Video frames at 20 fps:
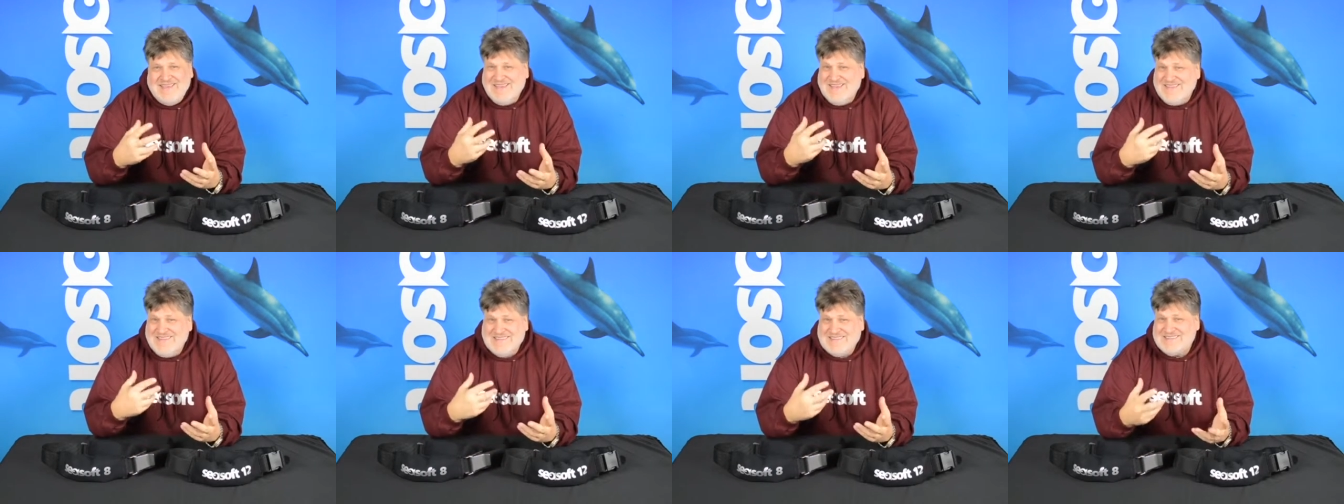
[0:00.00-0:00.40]

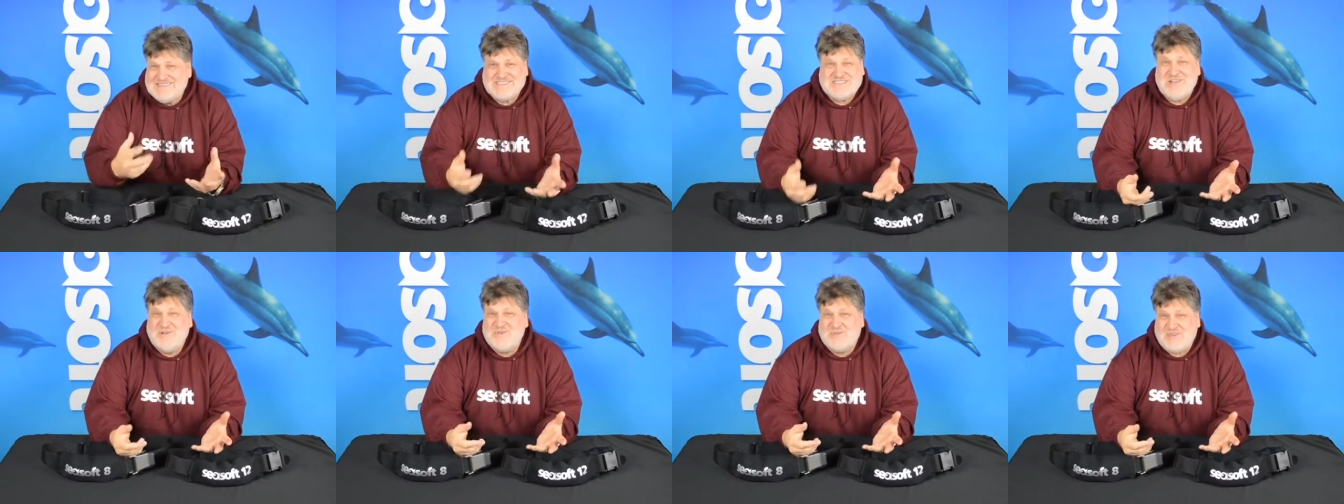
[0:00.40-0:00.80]
you
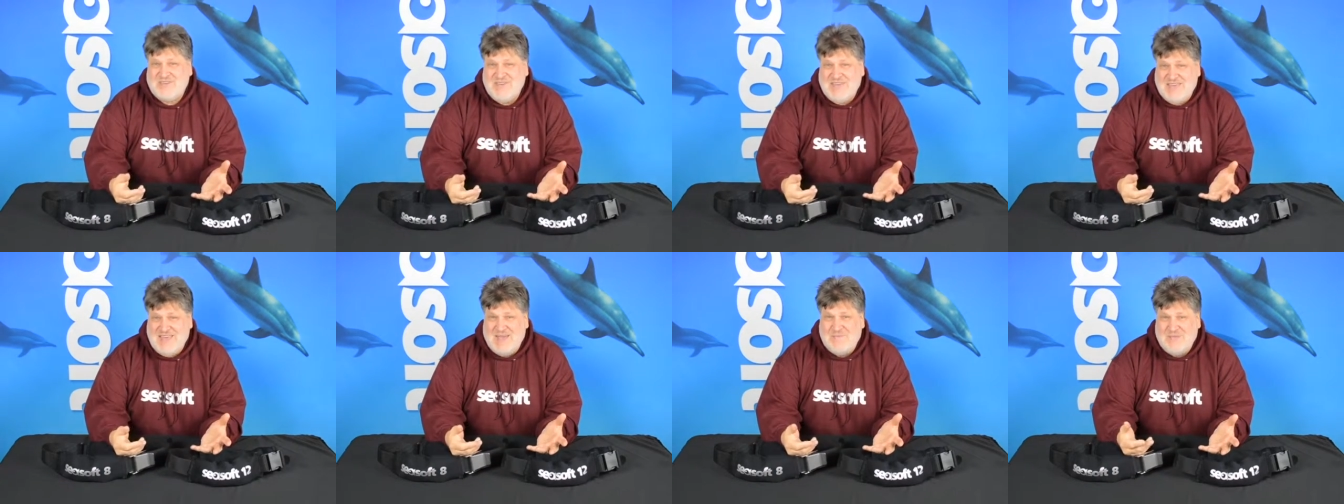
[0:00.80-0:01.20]
just don't
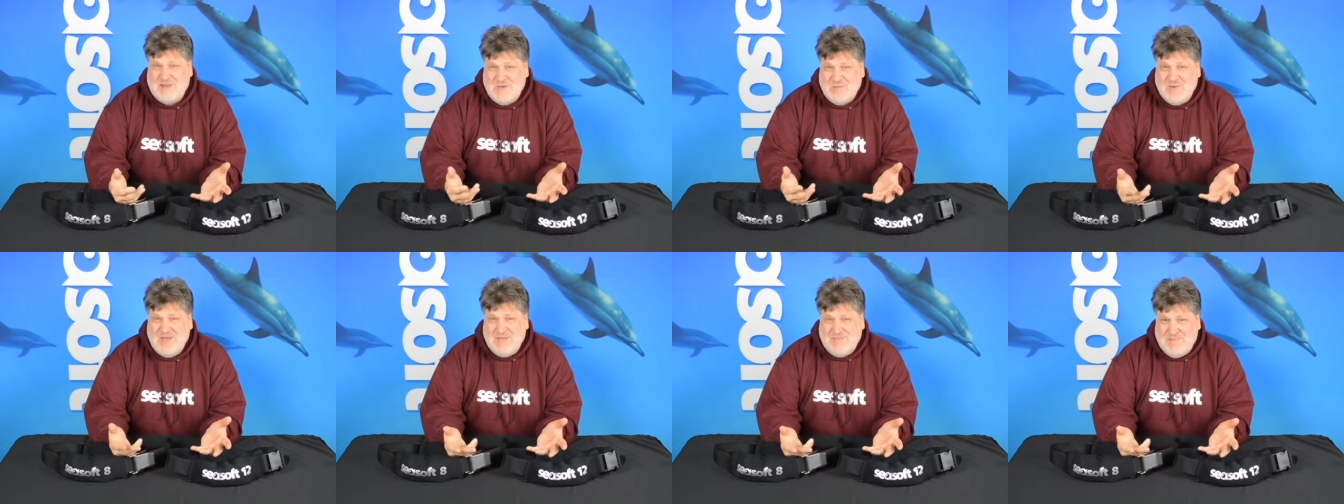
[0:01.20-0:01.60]
see that
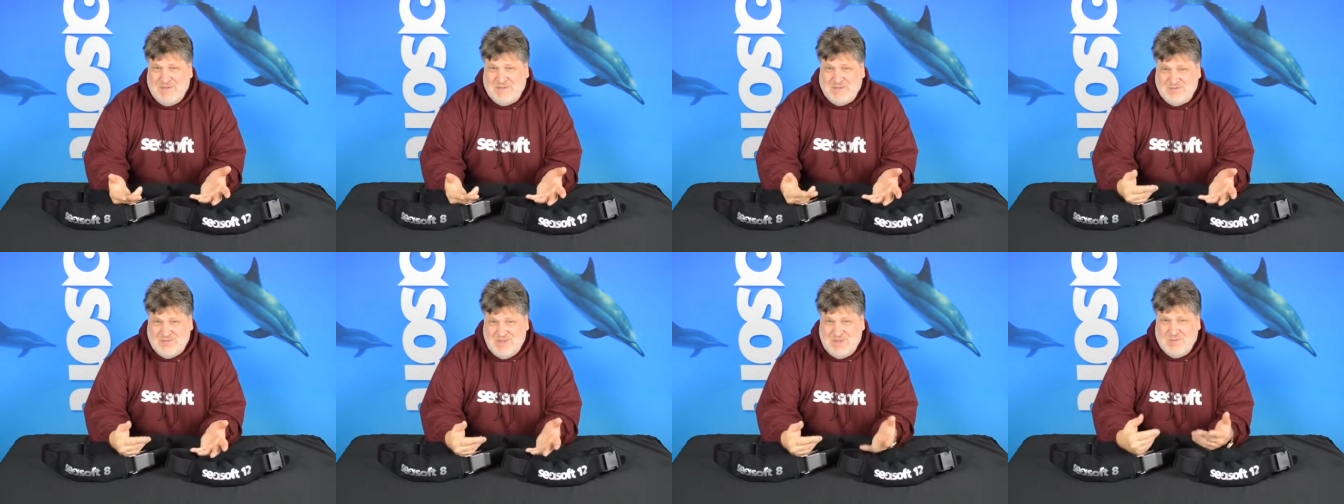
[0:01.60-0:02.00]
many weight
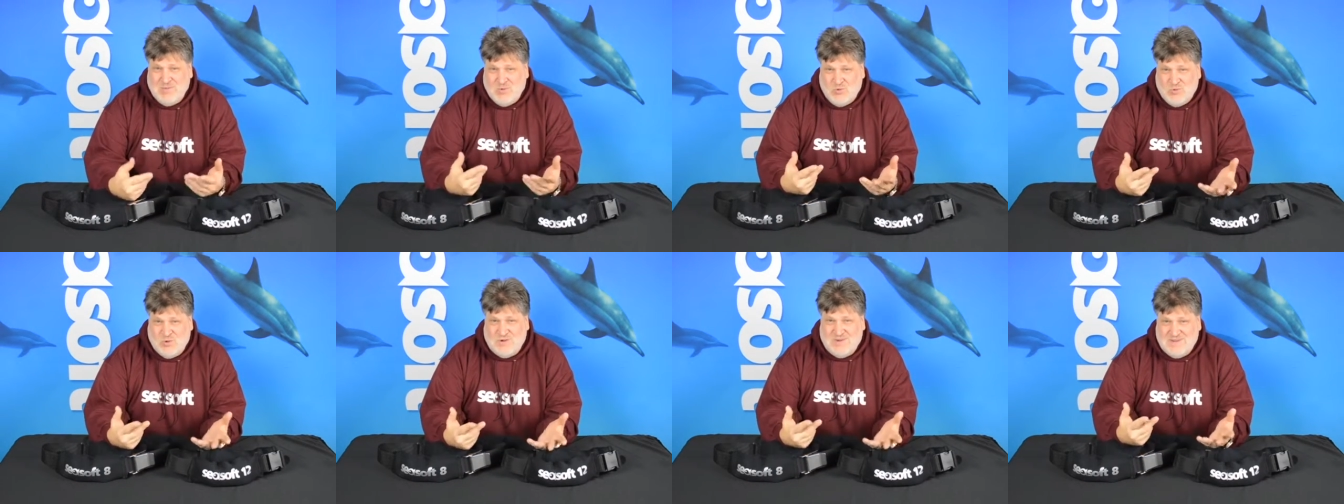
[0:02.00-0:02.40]
belts
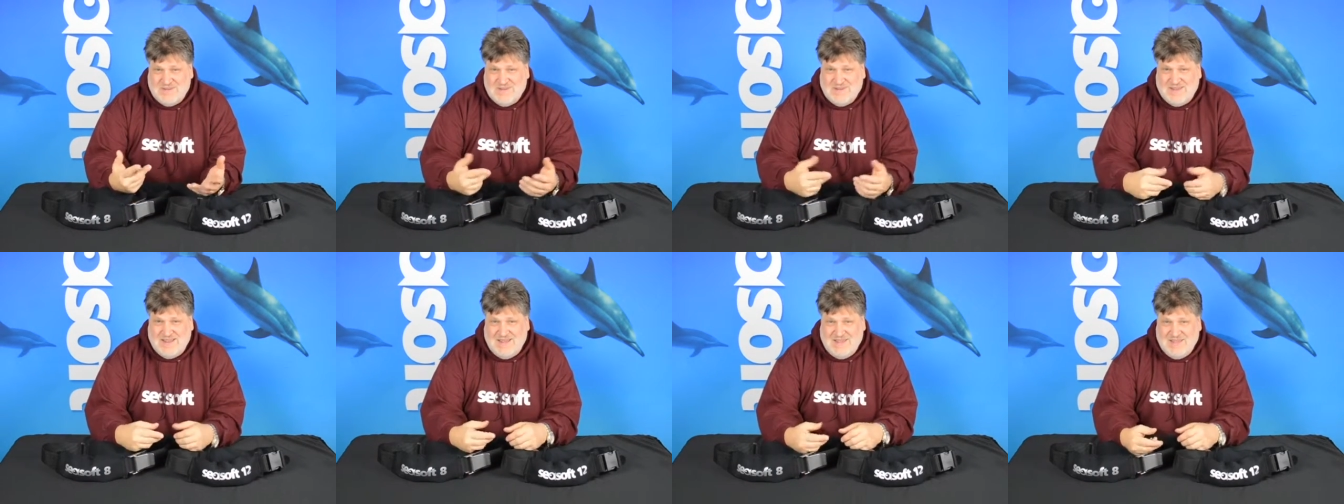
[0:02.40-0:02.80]
anymore, and
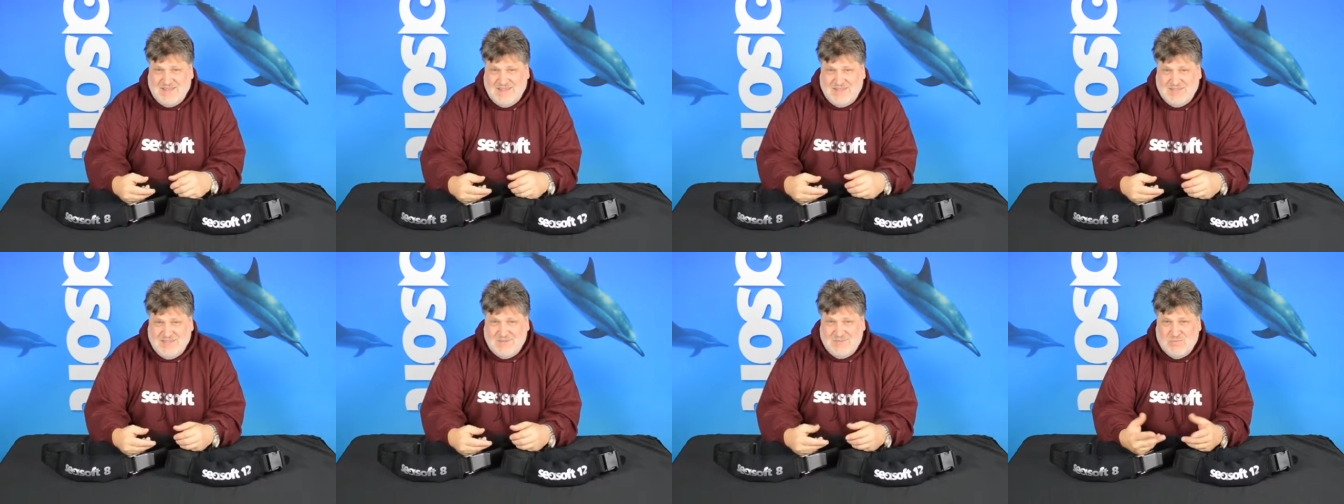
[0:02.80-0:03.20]

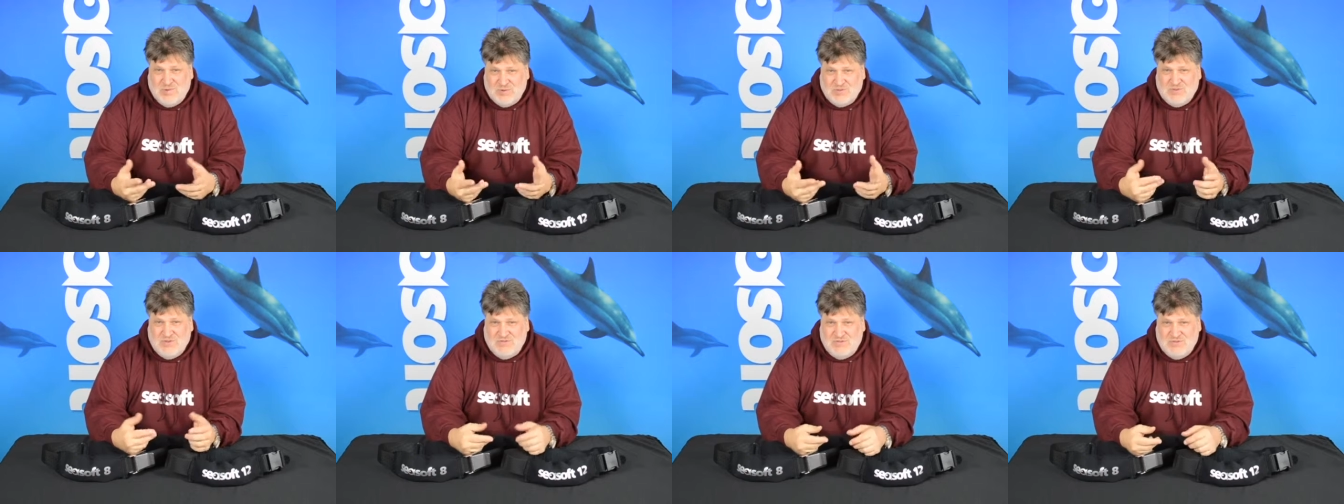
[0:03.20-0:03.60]
I think
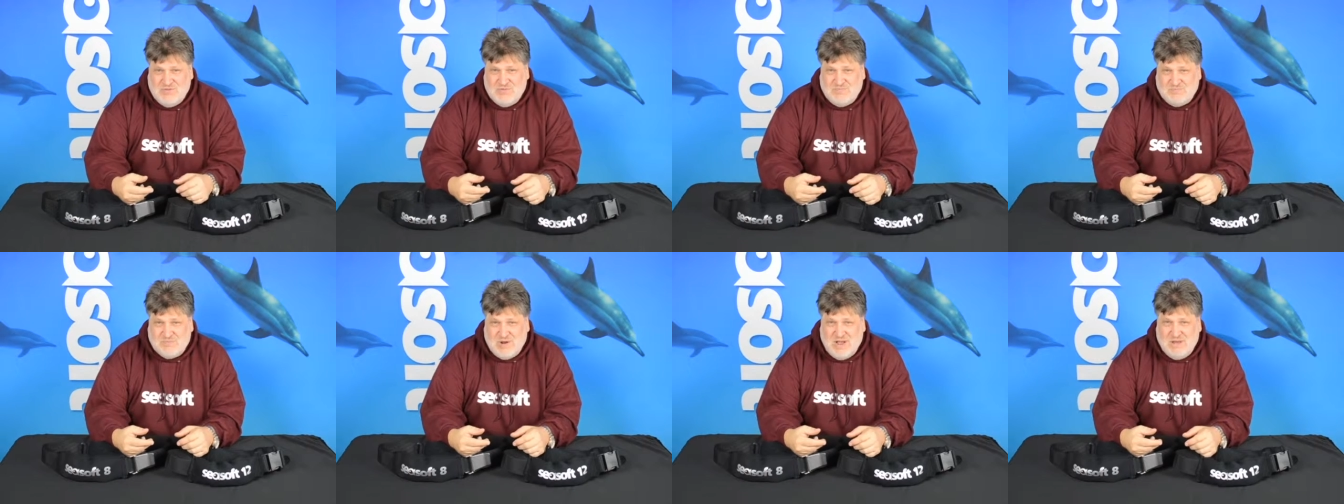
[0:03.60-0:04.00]
most of
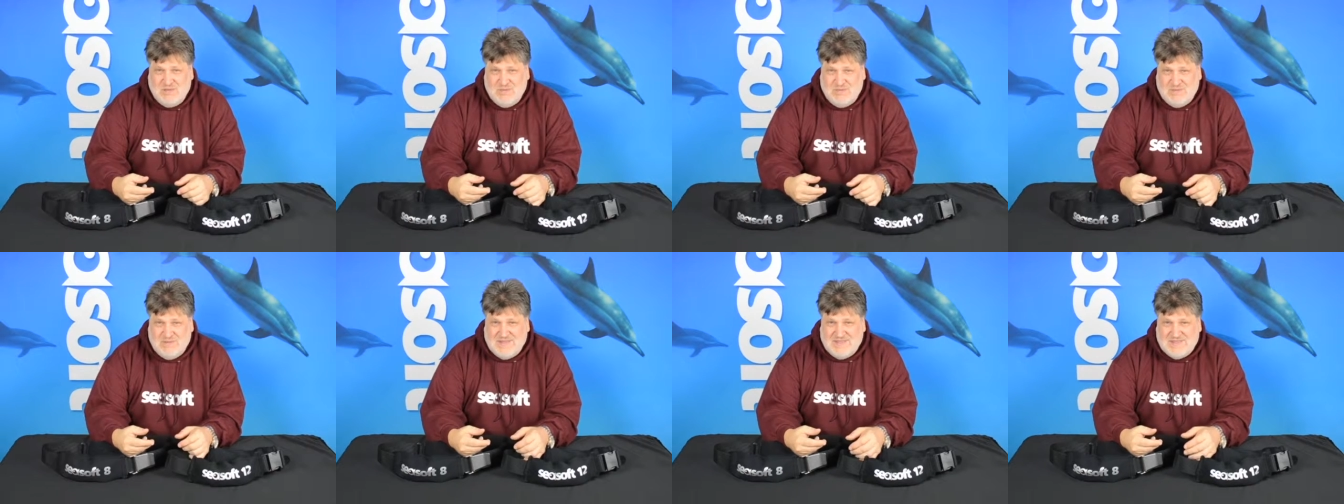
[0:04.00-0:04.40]
you
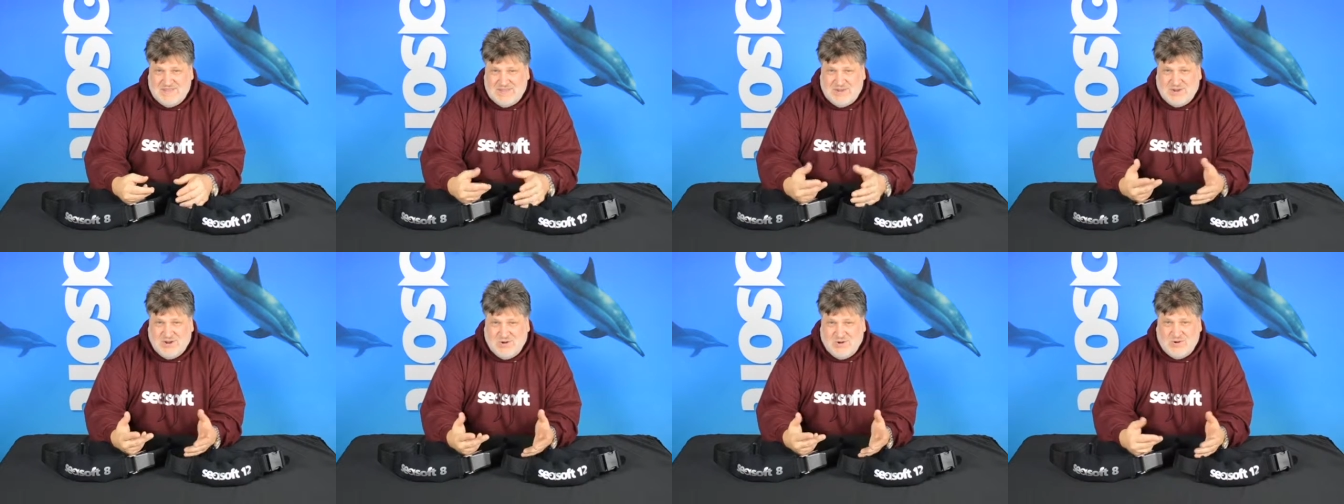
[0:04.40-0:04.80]
probably
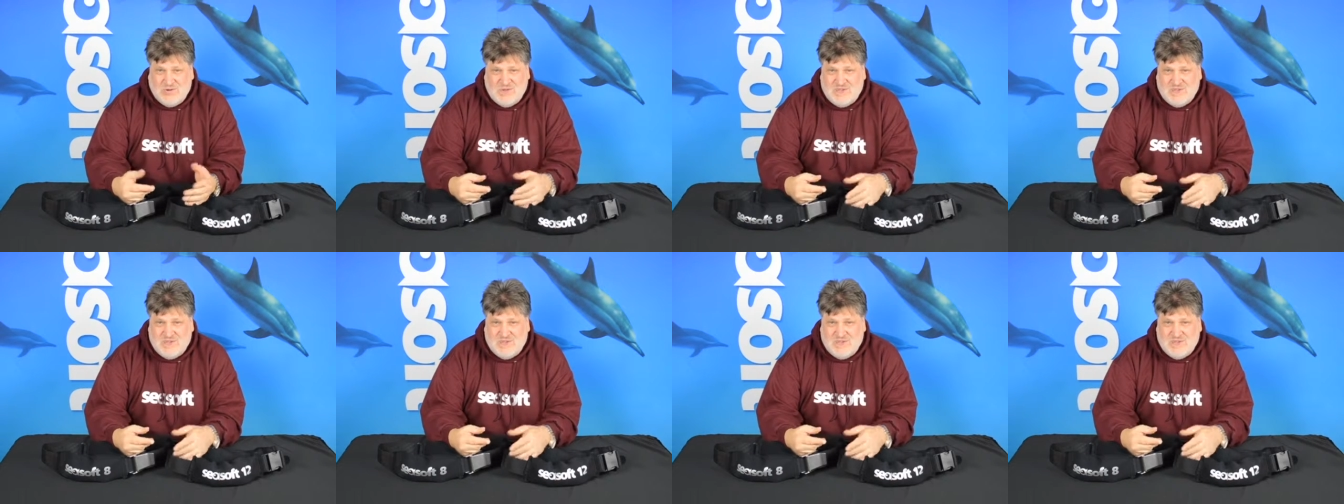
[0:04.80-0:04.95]
concur.